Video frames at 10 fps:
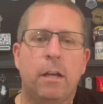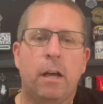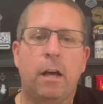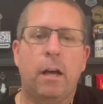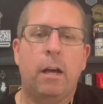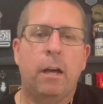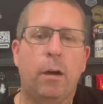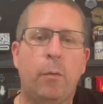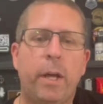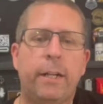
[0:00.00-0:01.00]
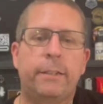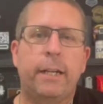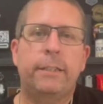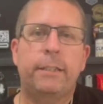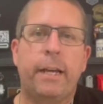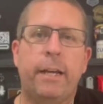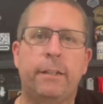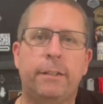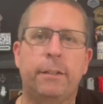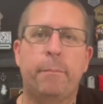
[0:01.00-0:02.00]
A way to test
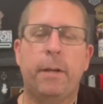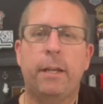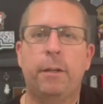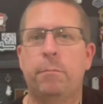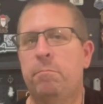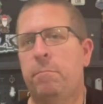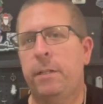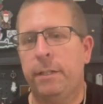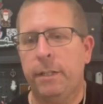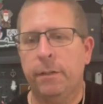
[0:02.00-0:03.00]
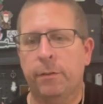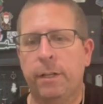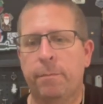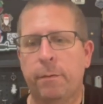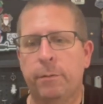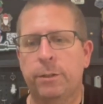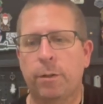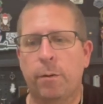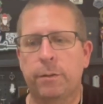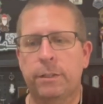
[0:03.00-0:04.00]
that to yield different
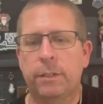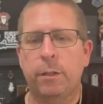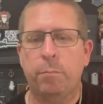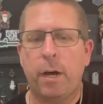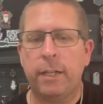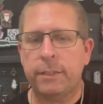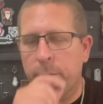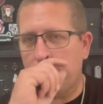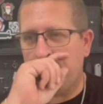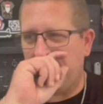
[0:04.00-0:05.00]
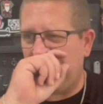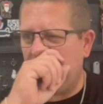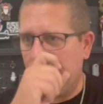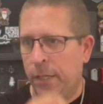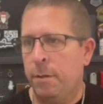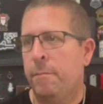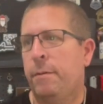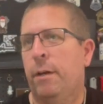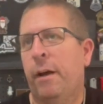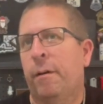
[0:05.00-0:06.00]
results could possibly be,
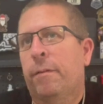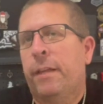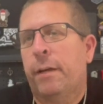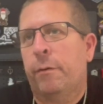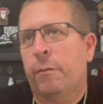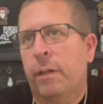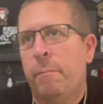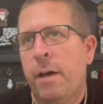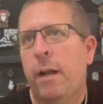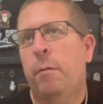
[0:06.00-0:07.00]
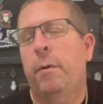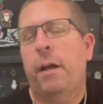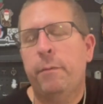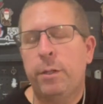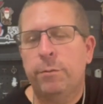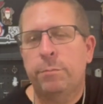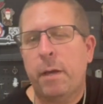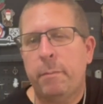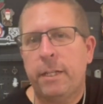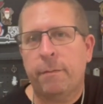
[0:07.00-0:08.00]
I don't think it would really matter, but I would use
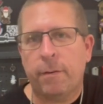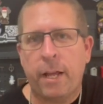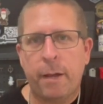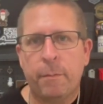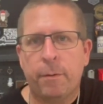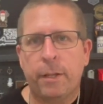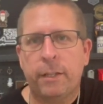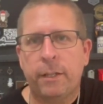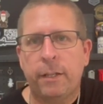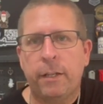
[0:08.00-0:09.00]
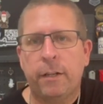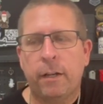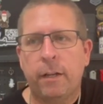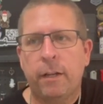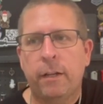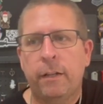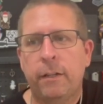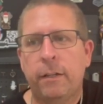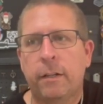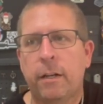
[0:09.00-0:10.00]
maybe different ammo that the
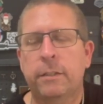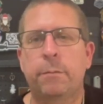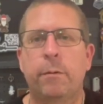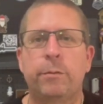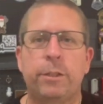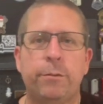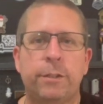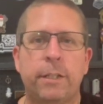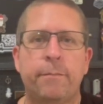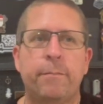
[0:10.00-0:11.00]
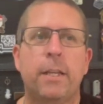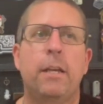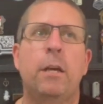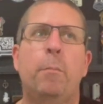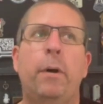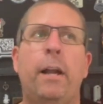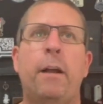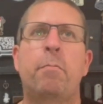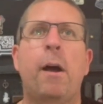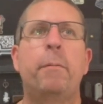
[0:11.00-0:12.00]
customer was using, but
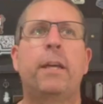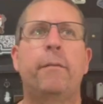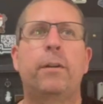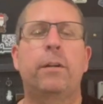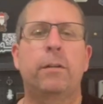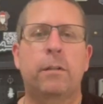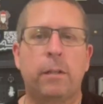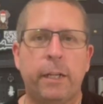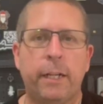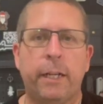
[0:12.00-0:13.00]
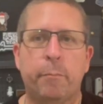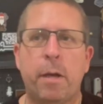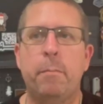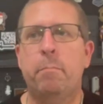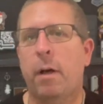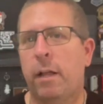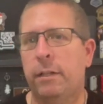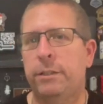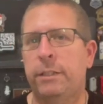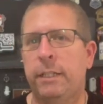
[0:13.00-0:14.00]
I'd probably give it a good cleaning, maybe
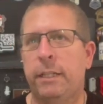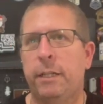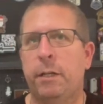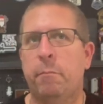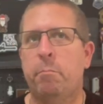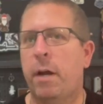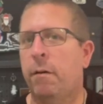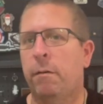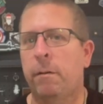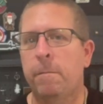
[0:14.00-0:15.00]
polish the barrel